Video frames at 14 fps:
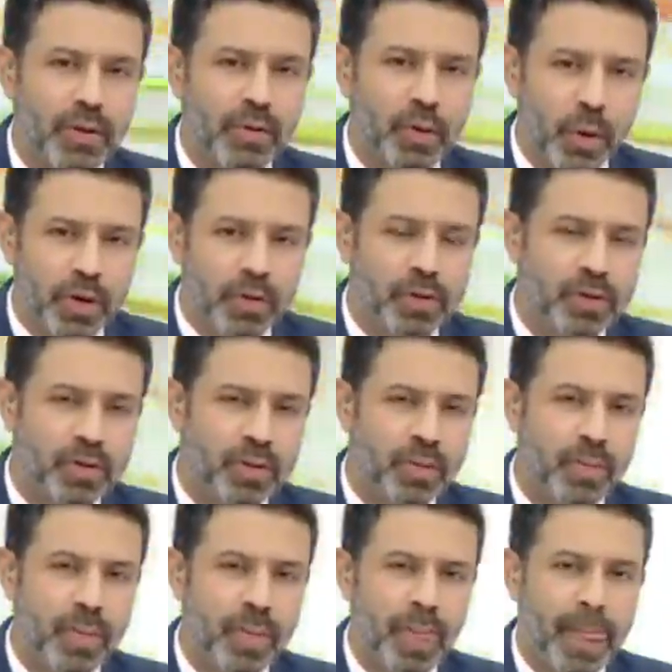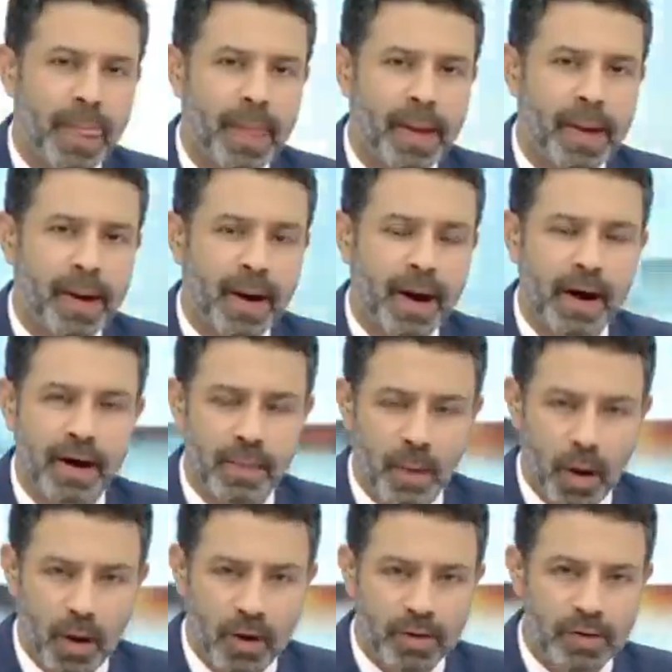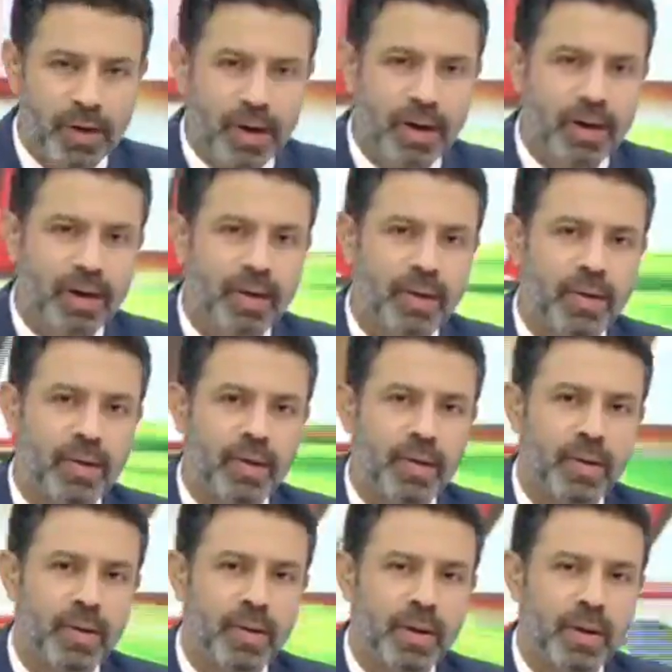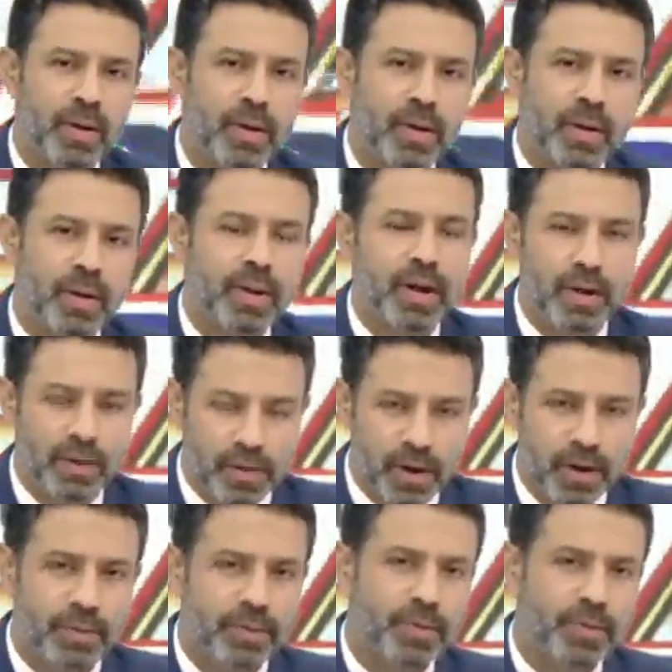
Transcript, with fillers: viewers, a democracy they deserve.